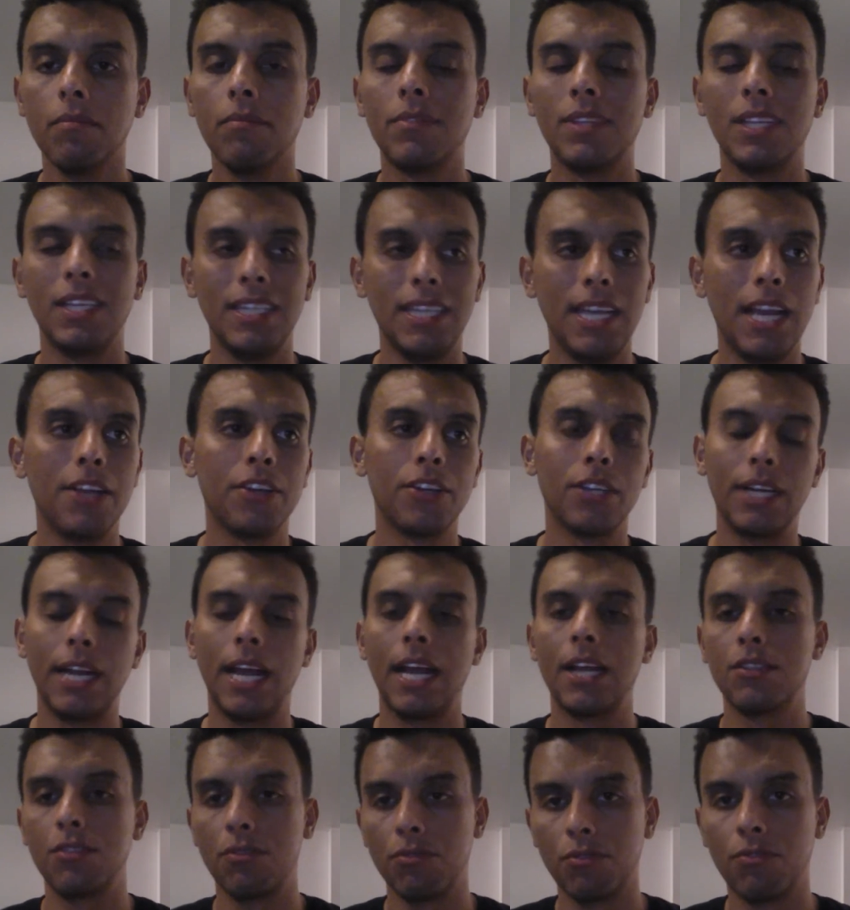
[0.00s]
then yeah, you're going
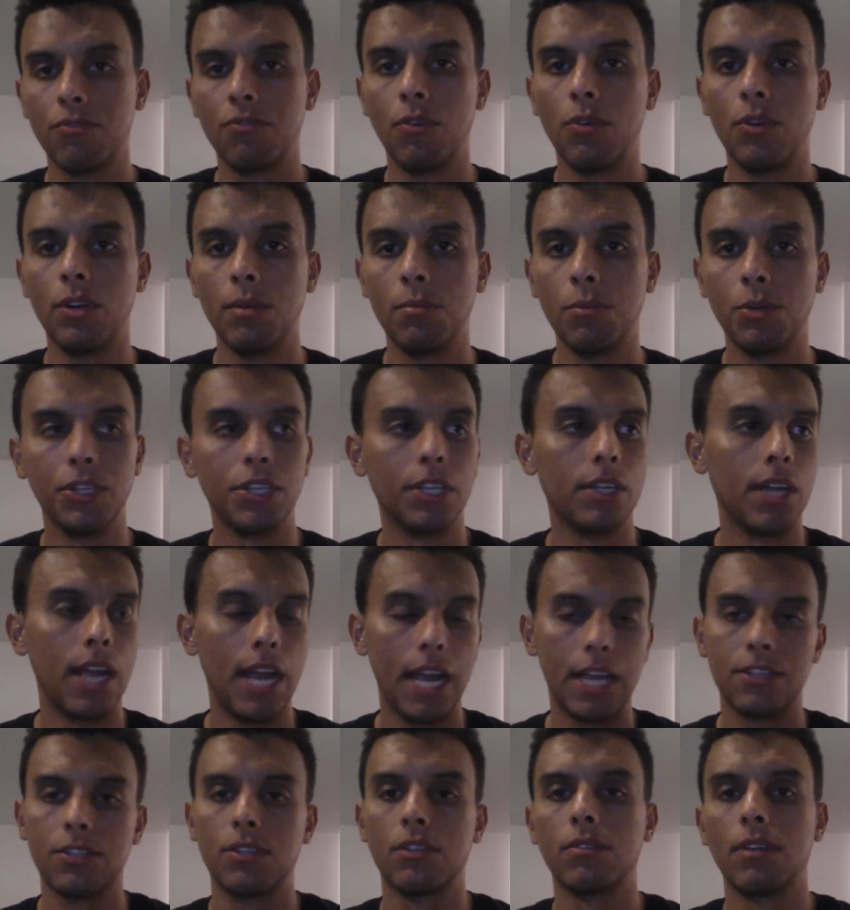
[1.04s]
to ask her her phone number, you're going to
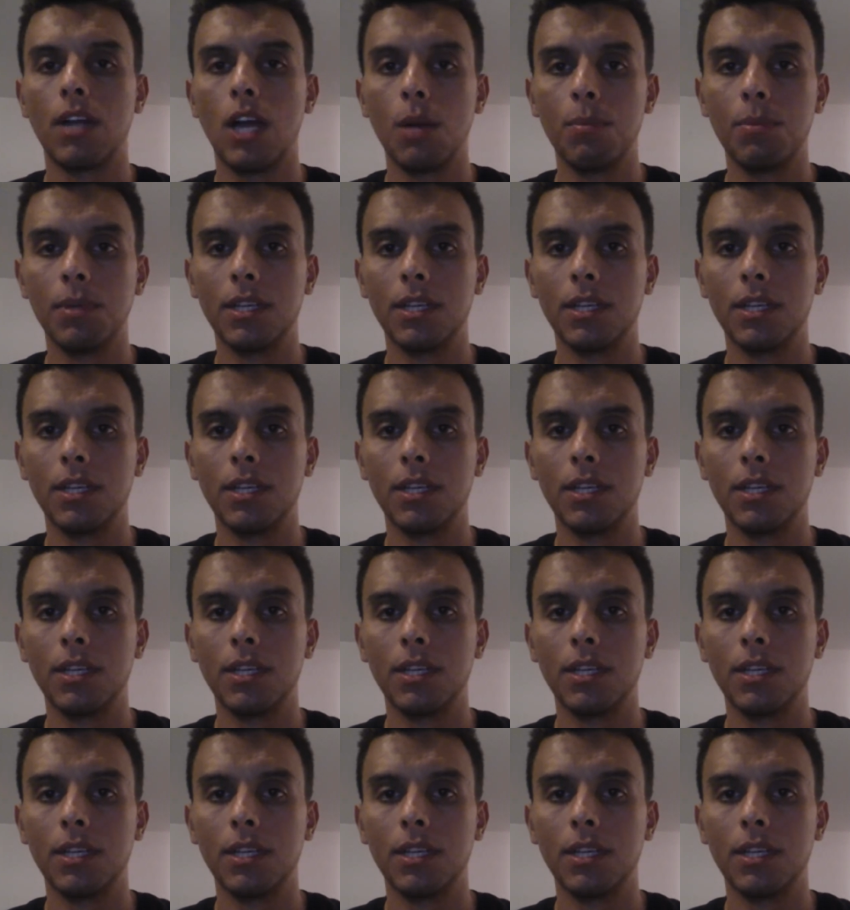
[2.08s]
ask her out,